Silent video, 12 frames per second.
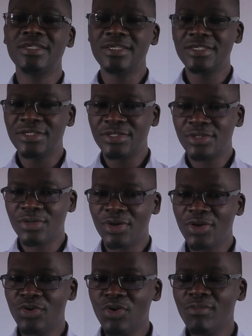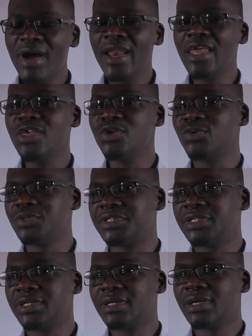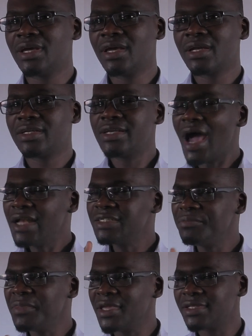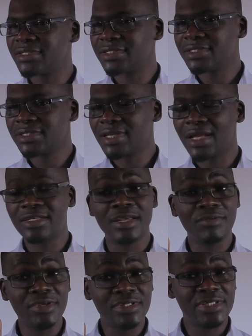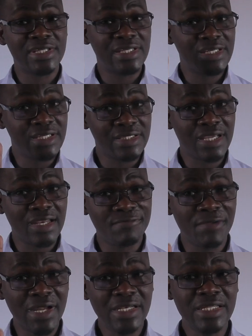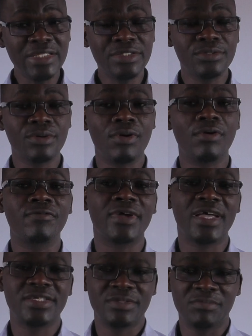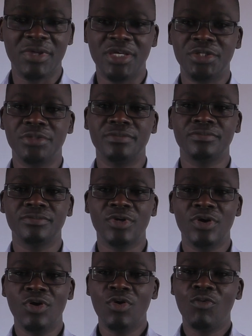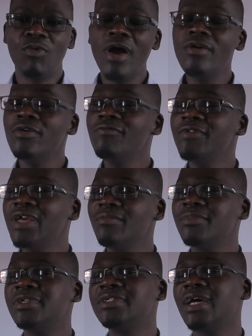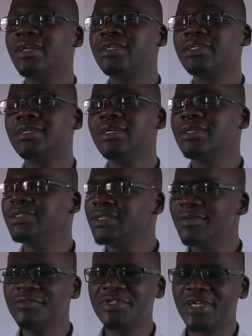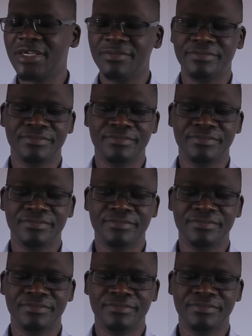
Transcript: is normally used, that means that there is disadvantage of estimation. One of them is that it saves time.